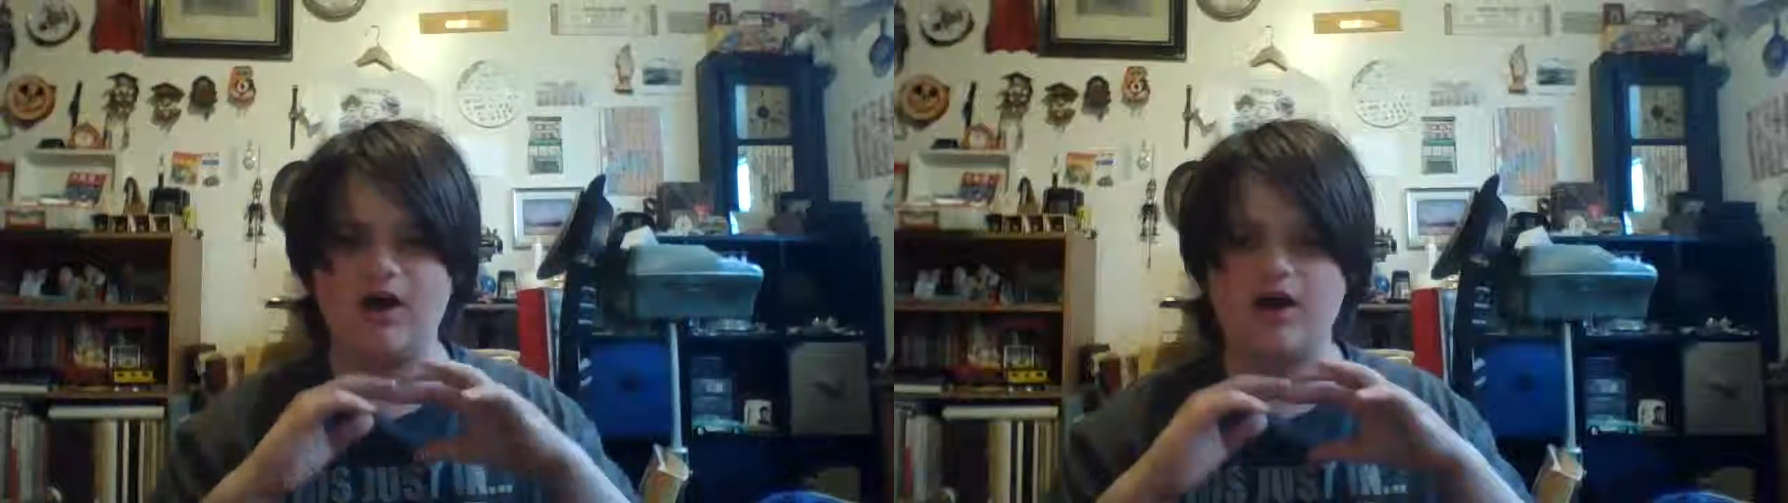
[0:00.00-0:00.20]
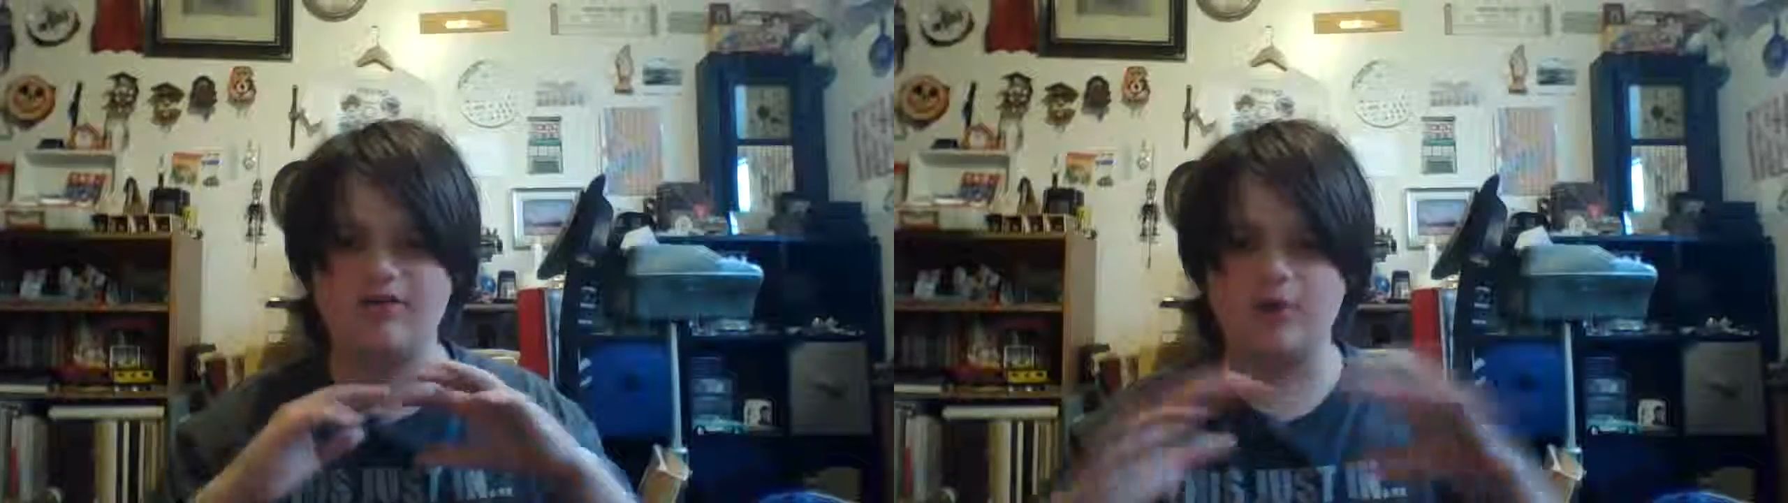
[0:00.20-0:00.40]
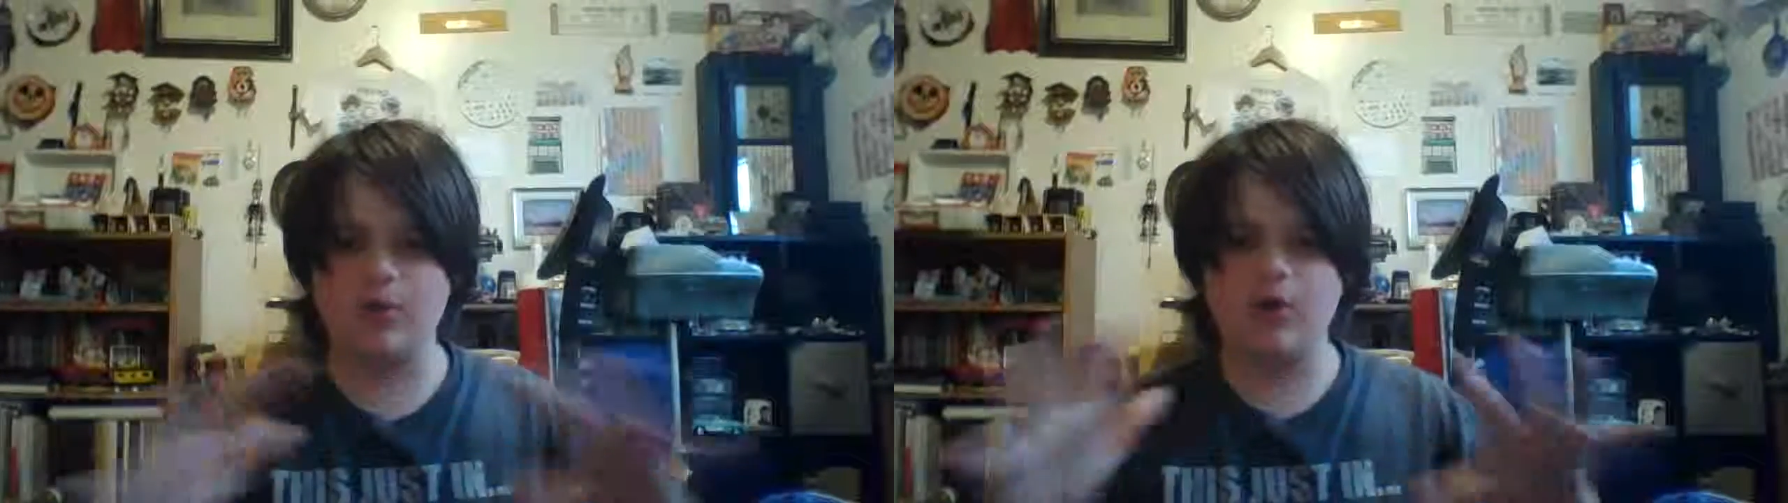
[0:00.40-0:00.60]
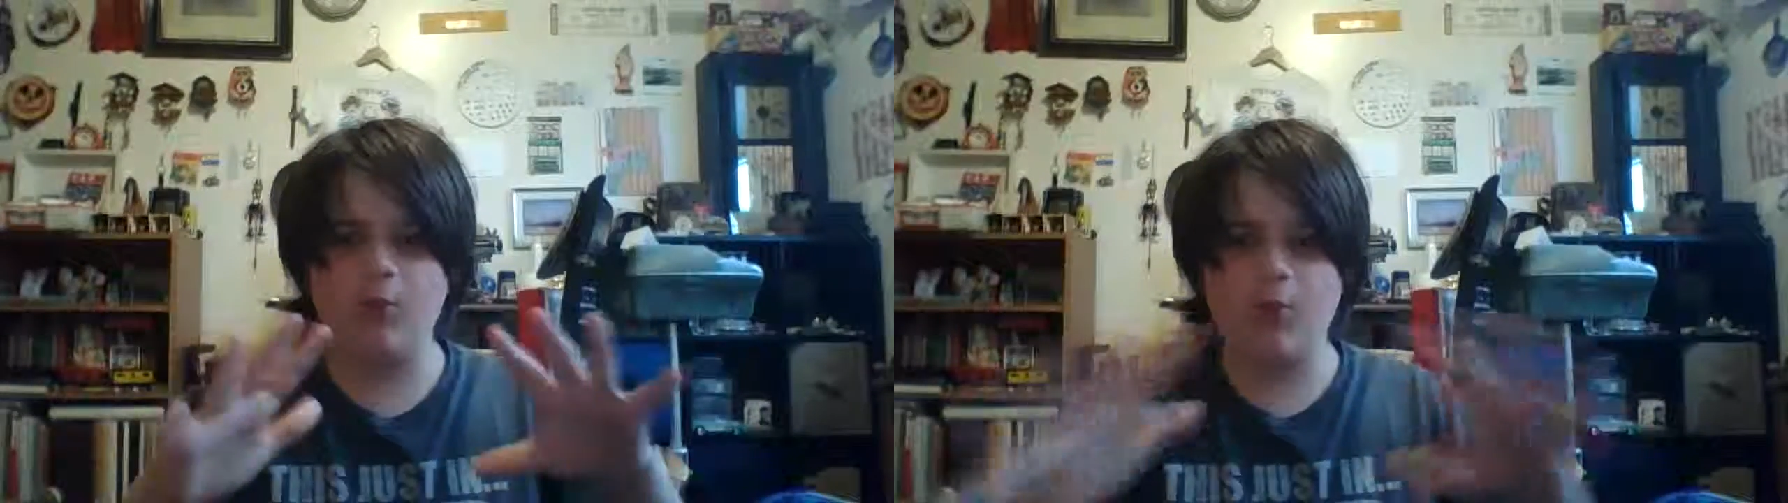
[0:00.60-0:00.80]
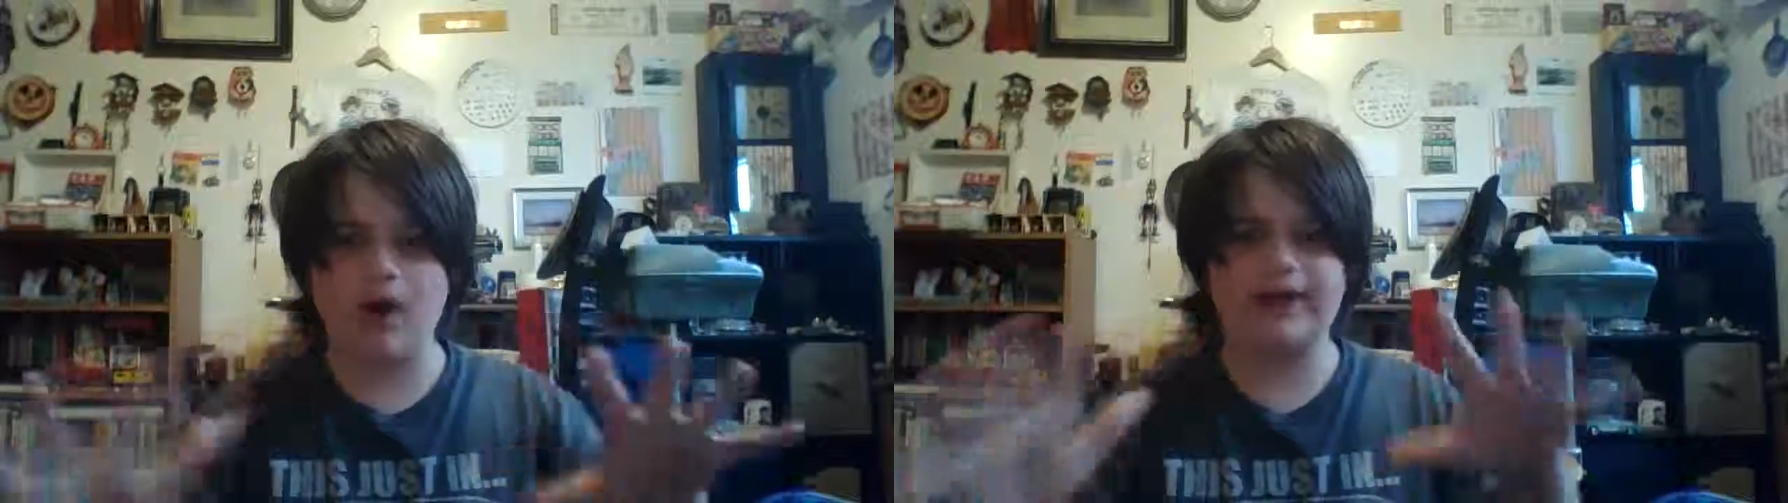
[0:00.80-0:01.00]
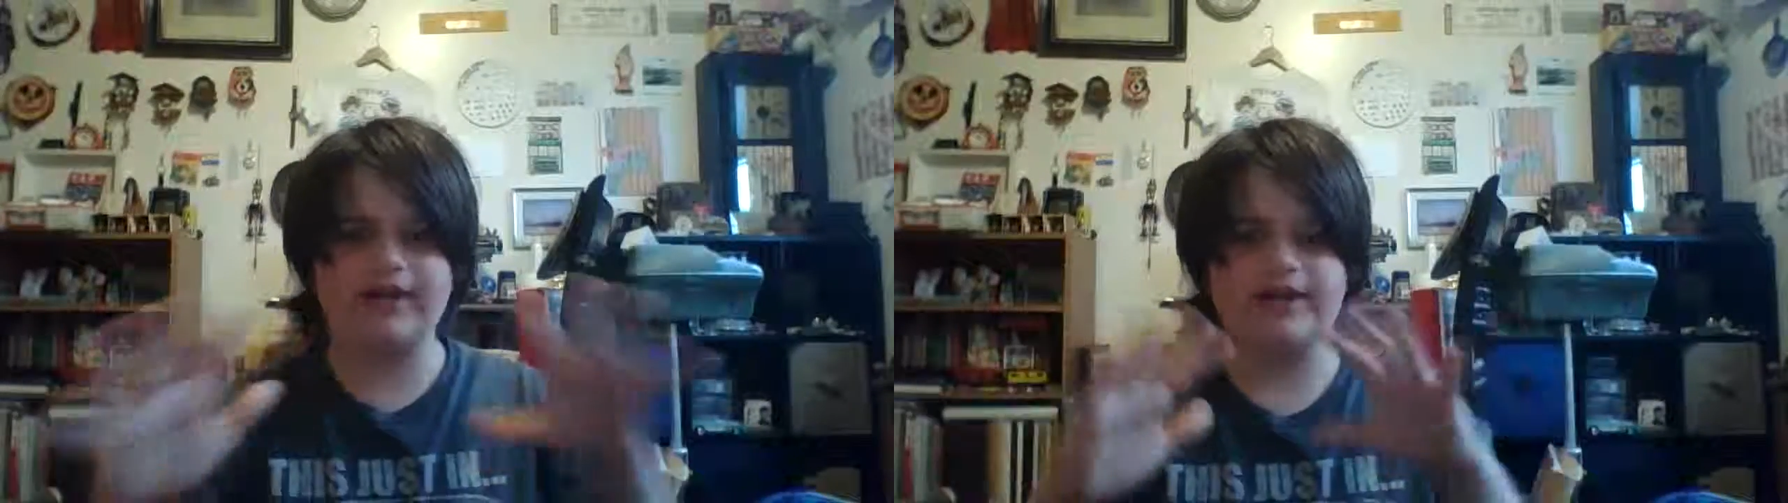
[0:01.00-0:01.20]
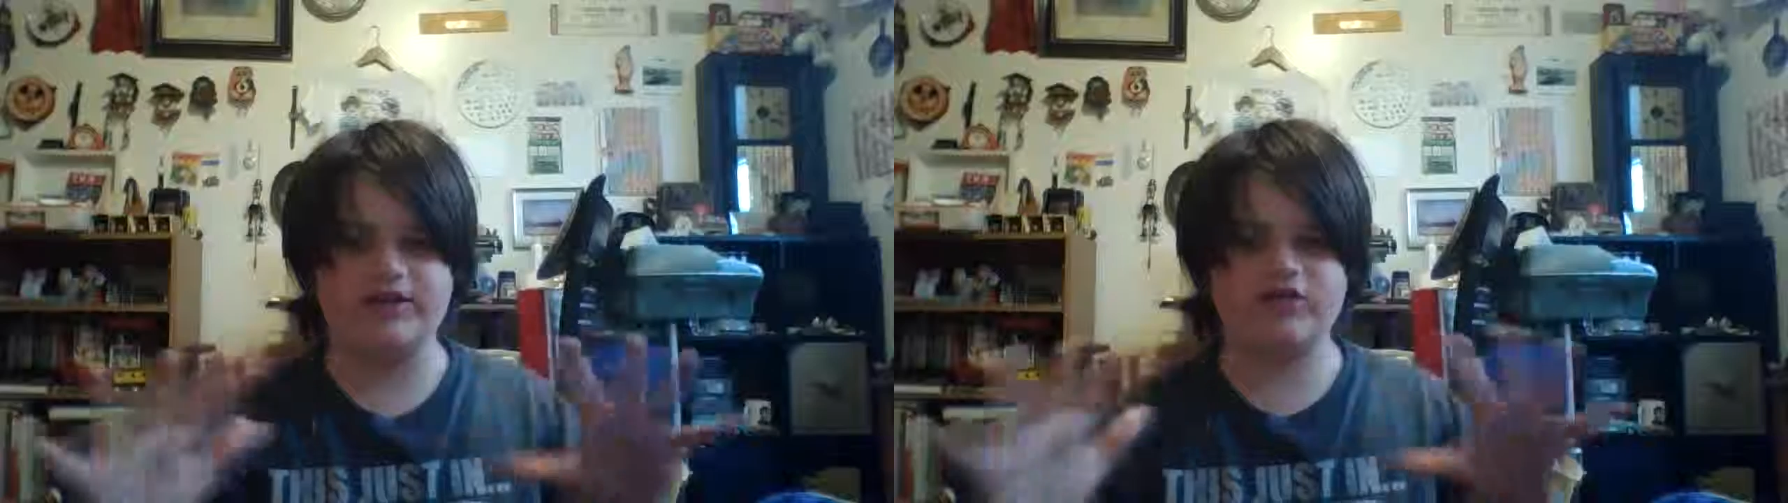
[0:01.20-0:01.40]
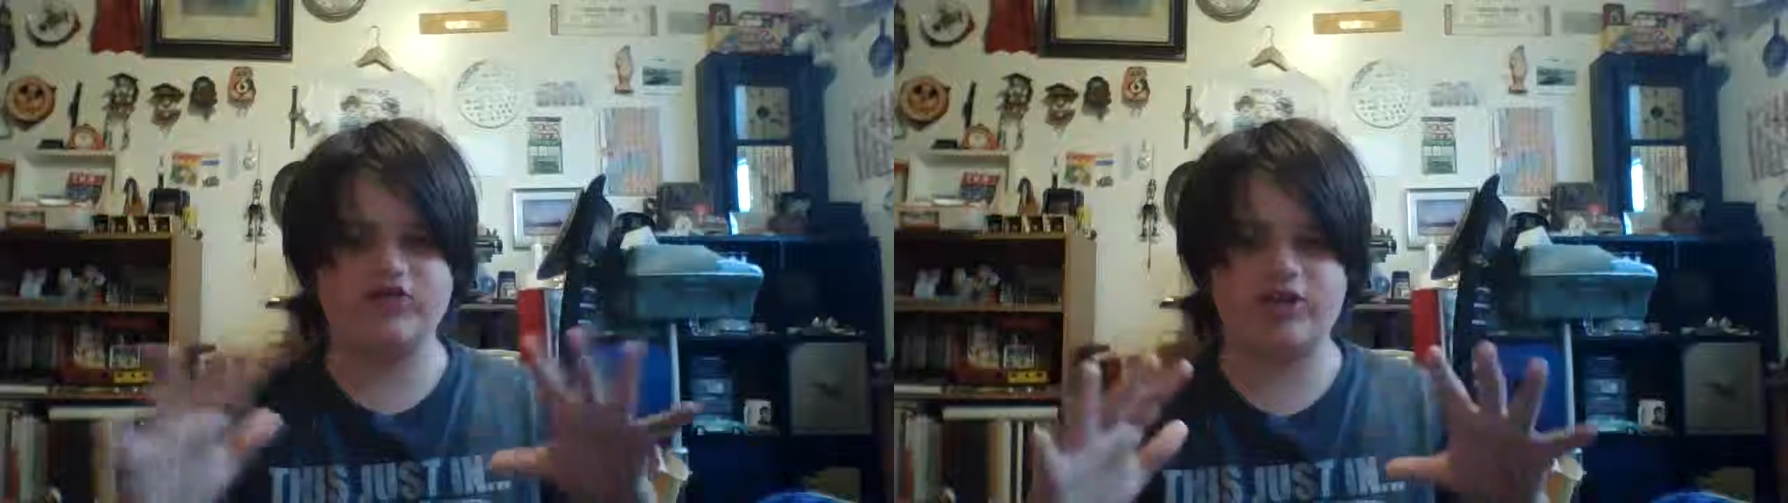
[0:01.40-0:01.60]
of the Worldwide
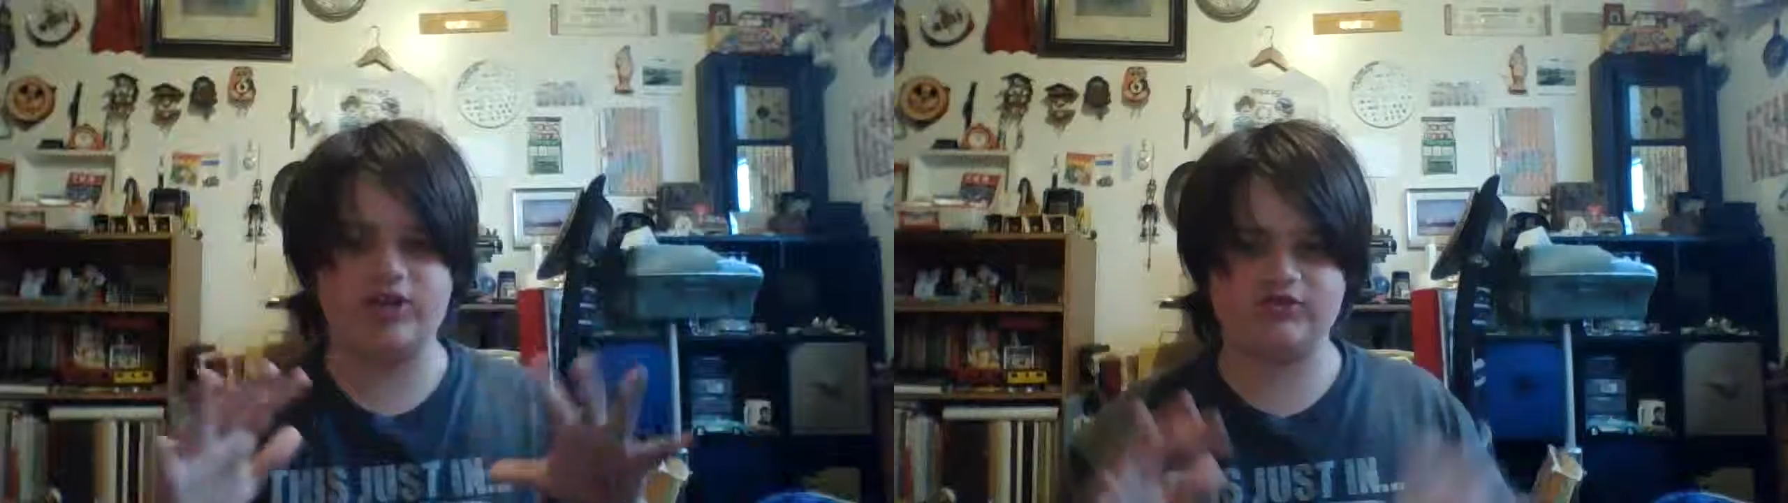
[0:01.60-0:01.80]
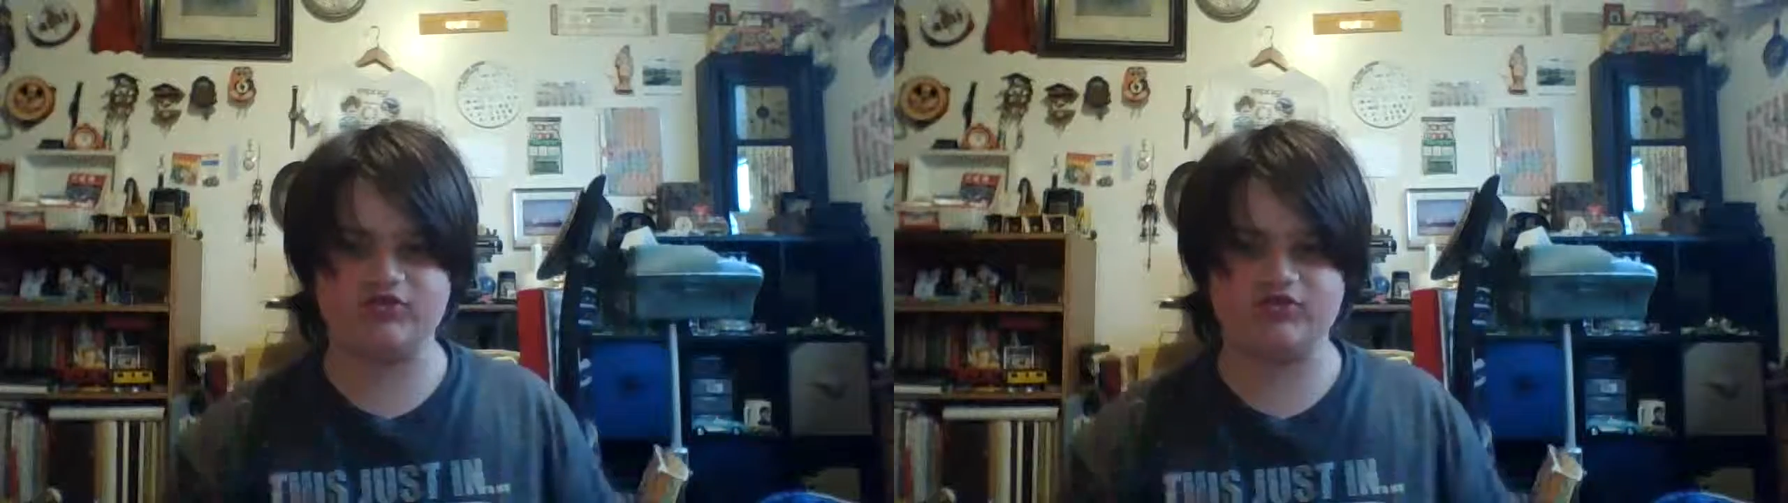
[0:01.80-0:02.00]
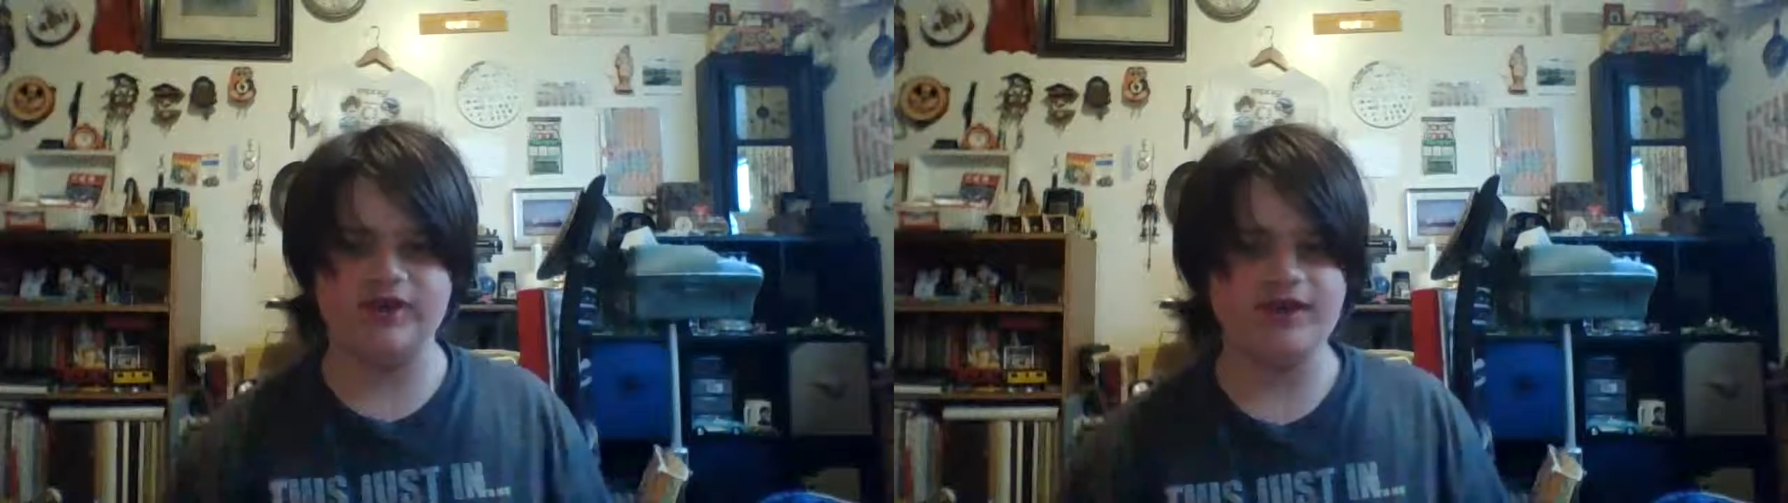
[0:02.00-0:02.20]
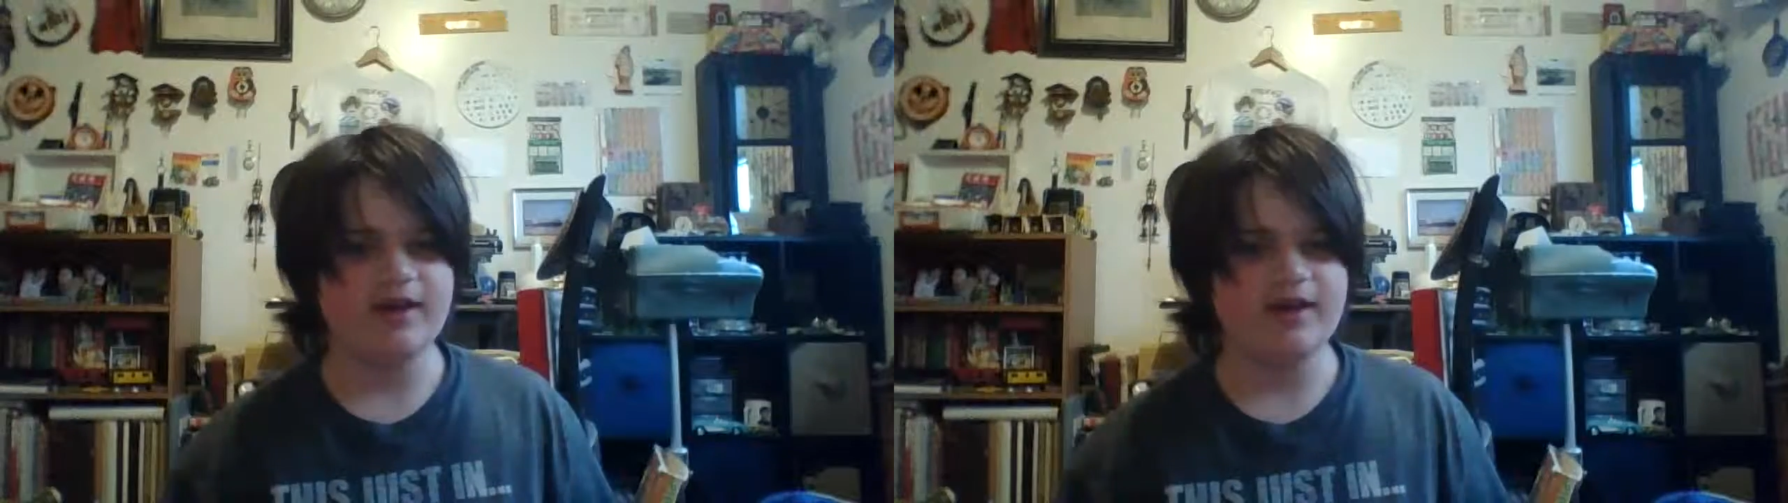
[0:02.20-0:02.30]
History History.